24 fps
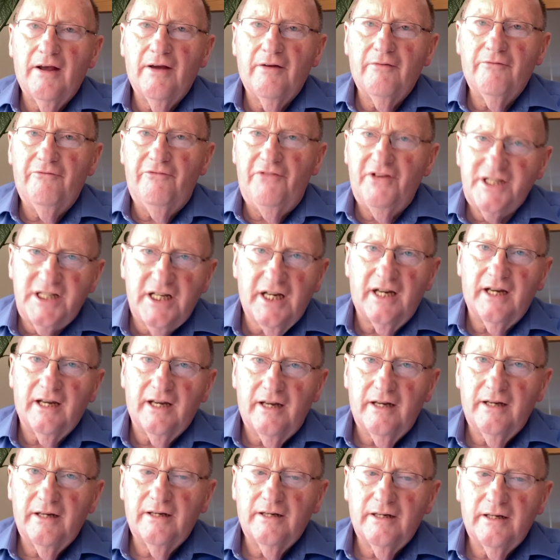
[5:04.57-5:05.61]
visit
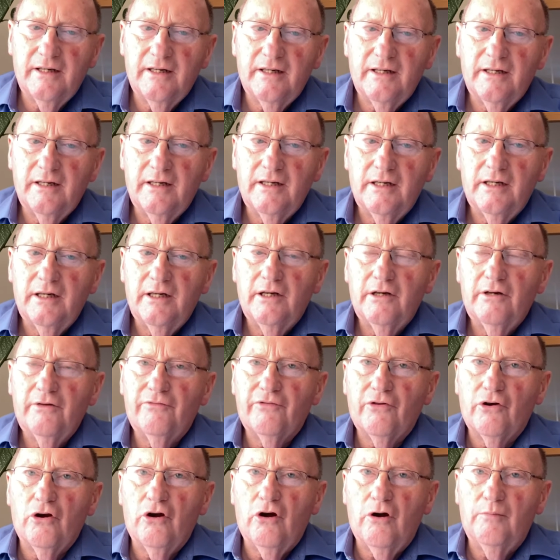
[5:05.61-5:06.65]

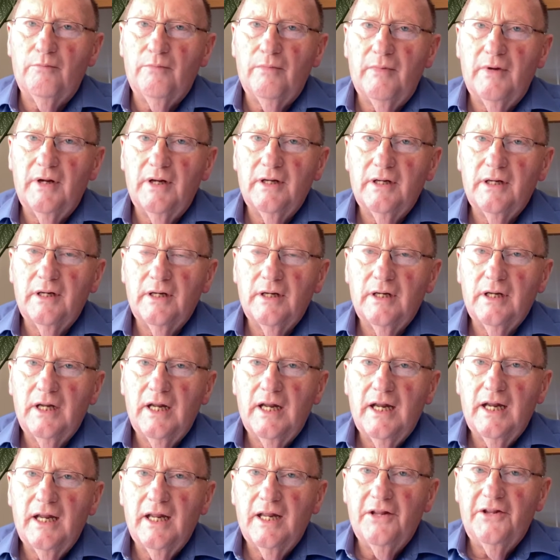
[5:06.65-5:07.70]
from
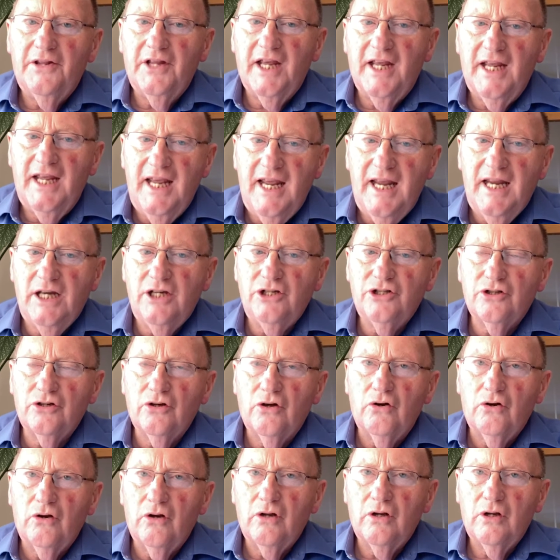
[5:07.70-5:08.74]
the
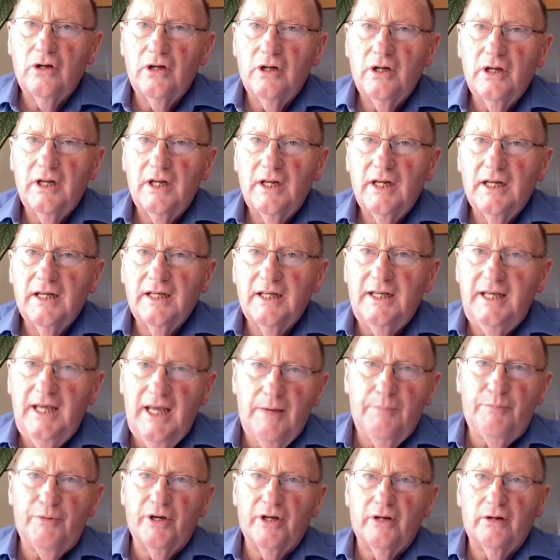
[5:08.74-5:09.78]
angel
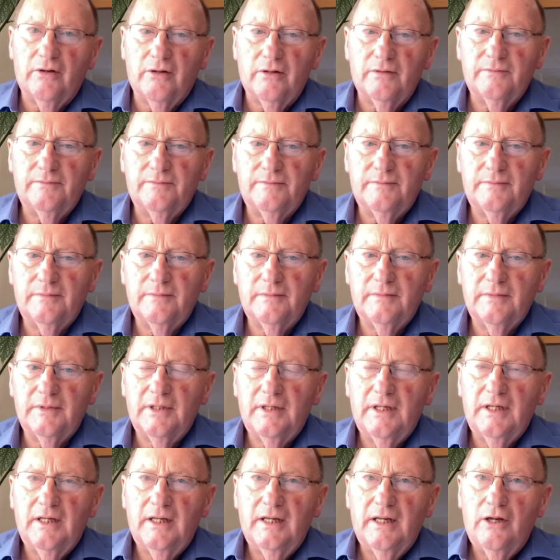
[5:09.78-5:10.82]
Gabriel,
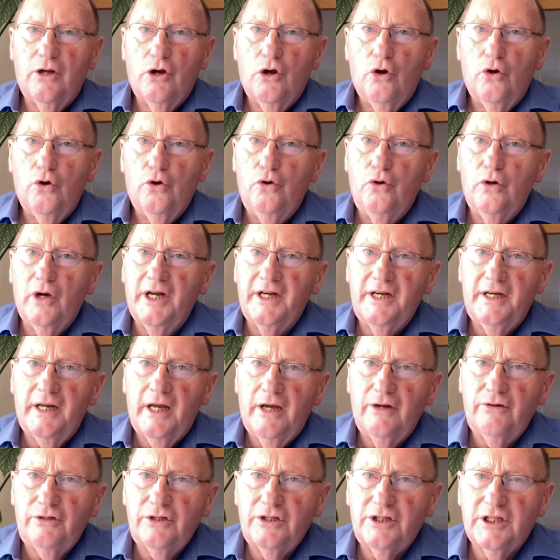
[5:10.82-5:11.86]
who
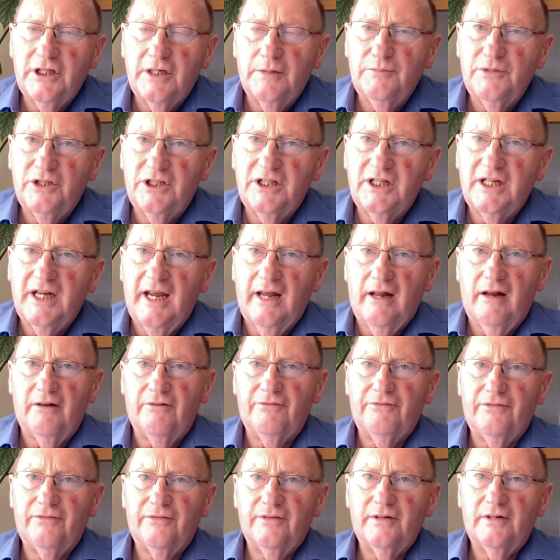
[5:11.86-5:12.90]
announced
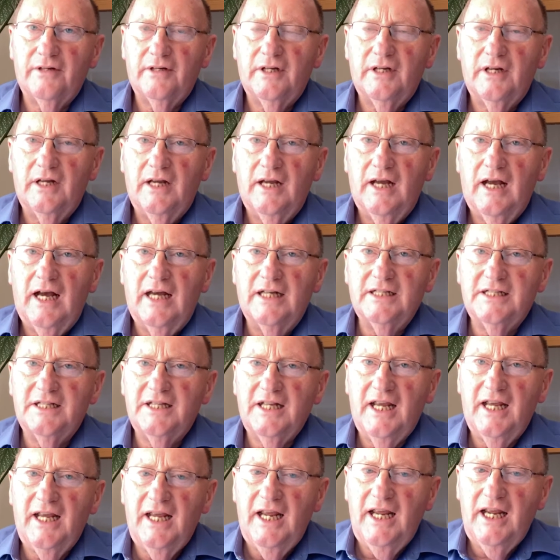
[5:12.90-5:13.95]
himself as
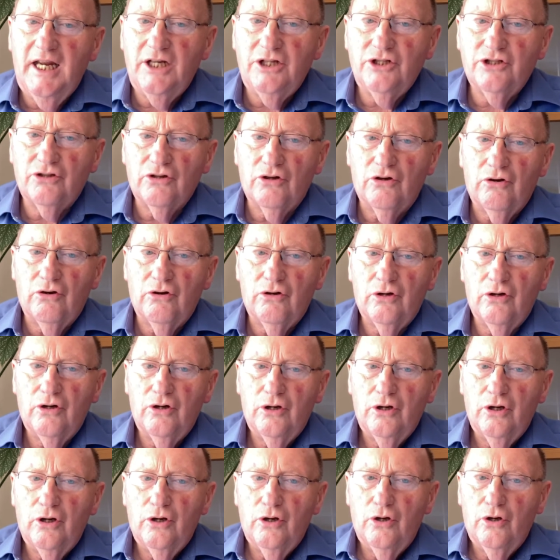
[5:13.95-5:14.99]
the angel
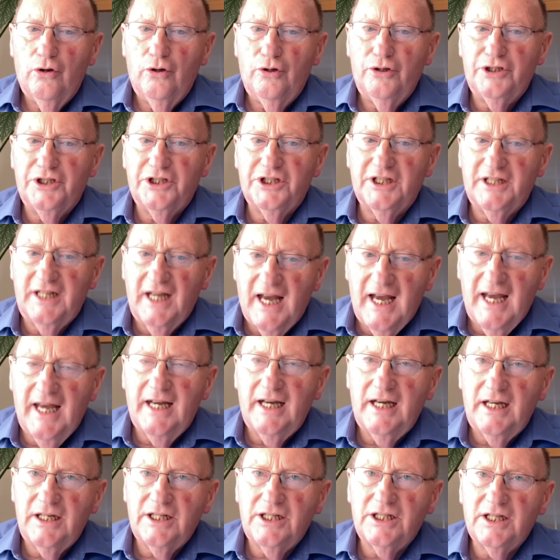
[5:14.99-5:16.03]
who
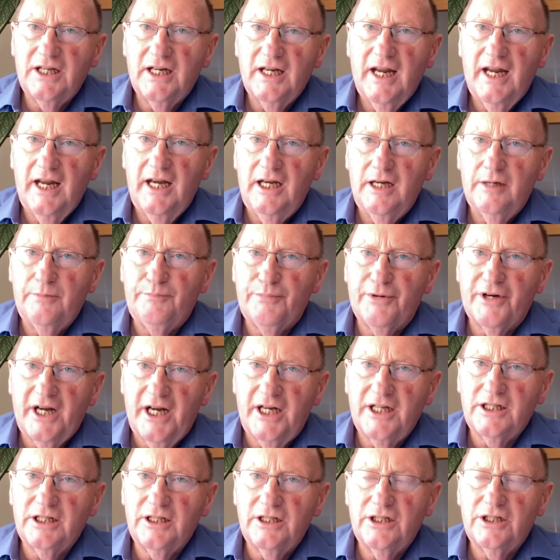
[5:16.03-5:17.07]
stands in the
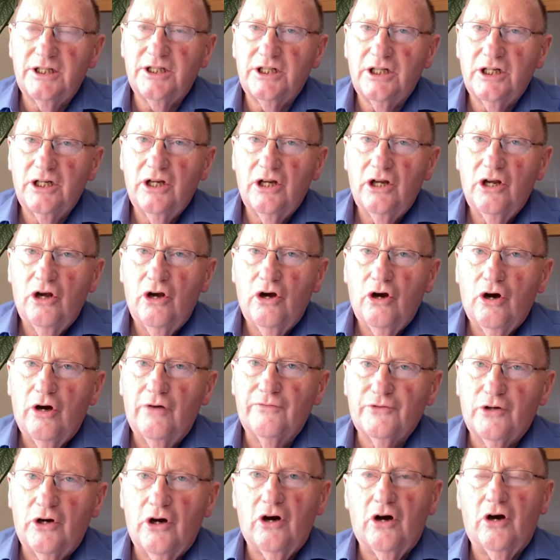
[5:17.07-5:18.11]
presence
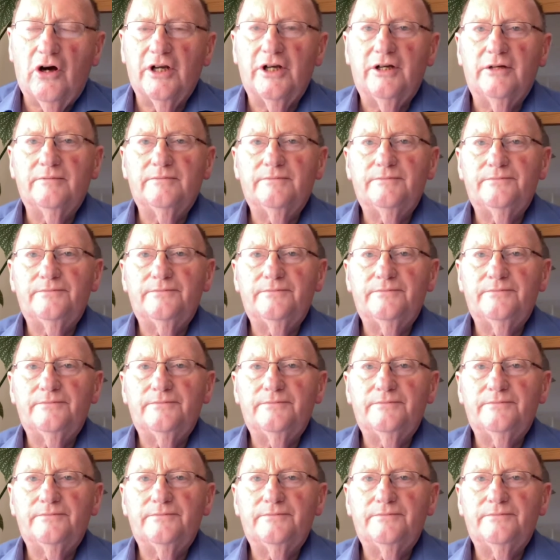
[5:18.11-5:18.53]
of God.